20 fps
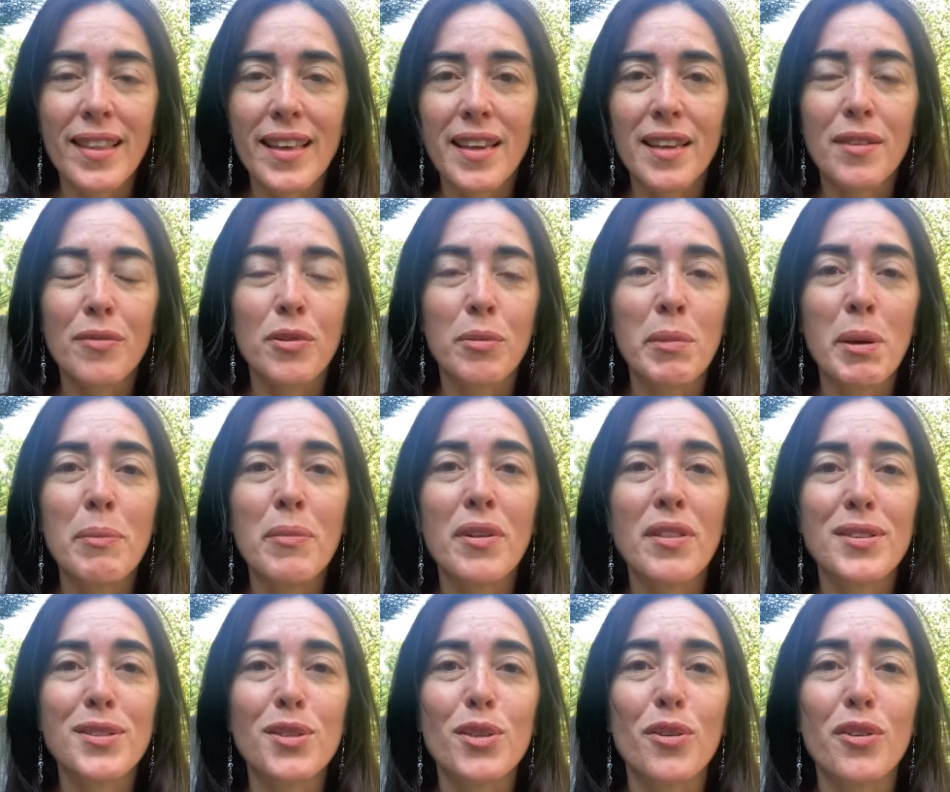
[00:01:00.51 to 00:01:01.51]
Like, remember
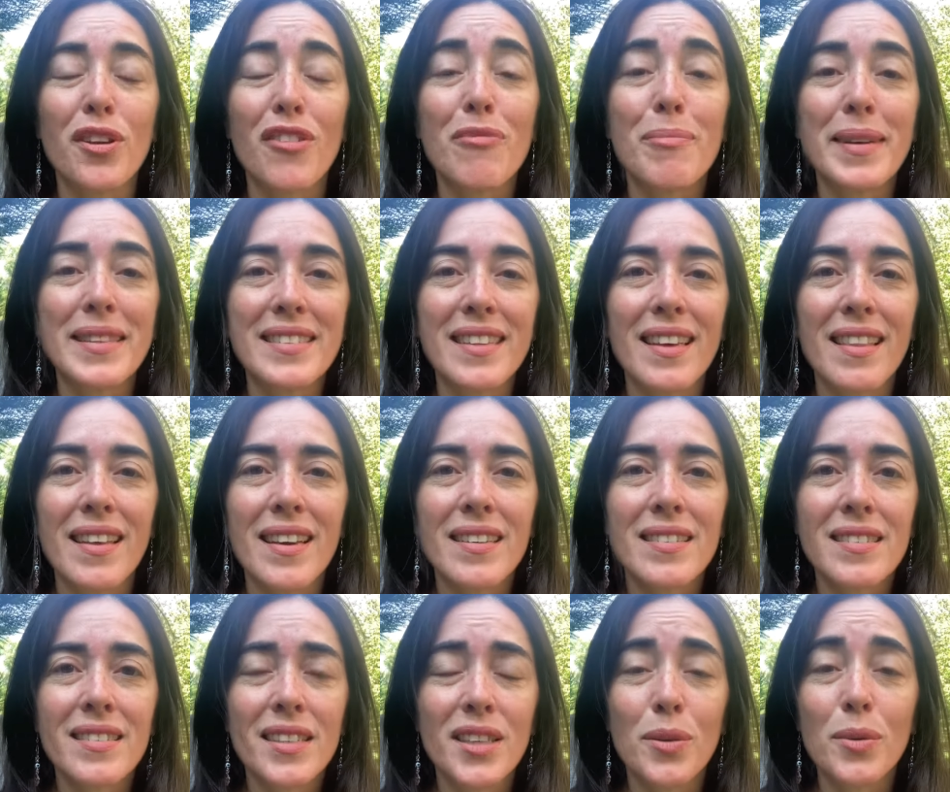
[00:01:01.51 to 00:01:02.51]
the story of Mandela?
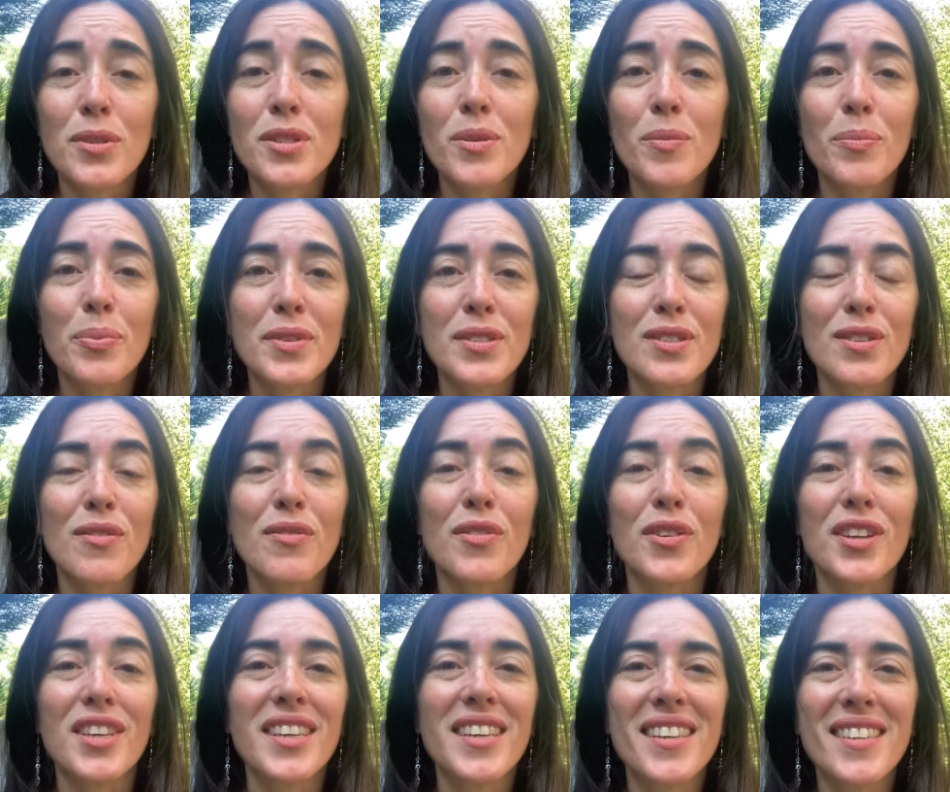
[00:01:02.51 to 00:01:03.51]
He was in prison
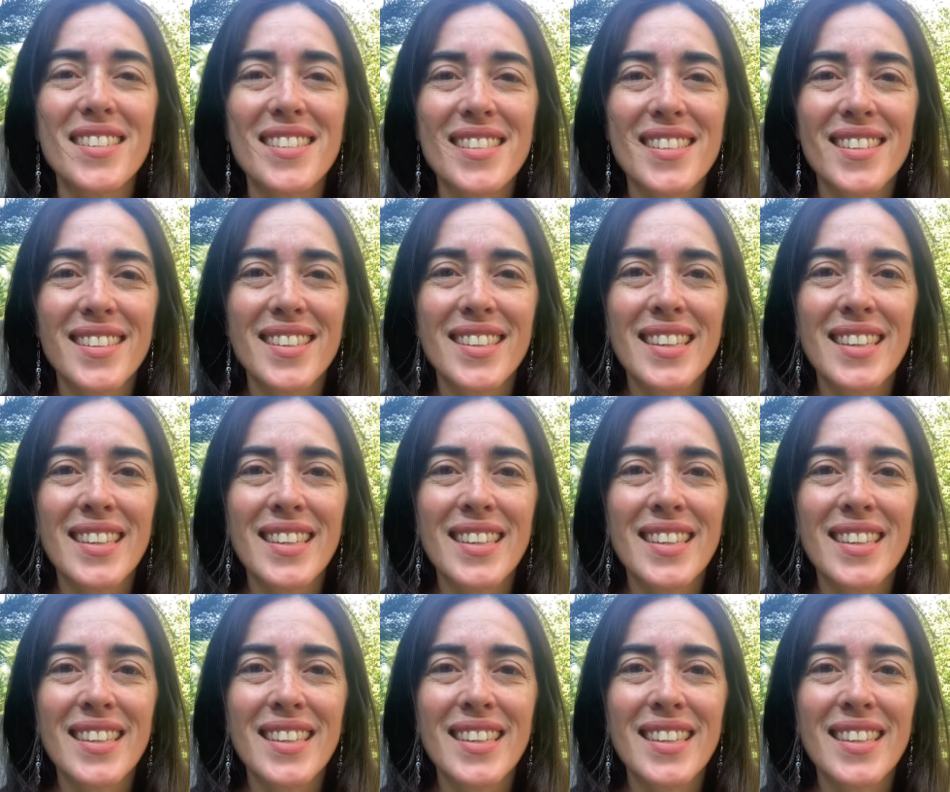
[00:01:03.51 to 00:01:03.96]
for years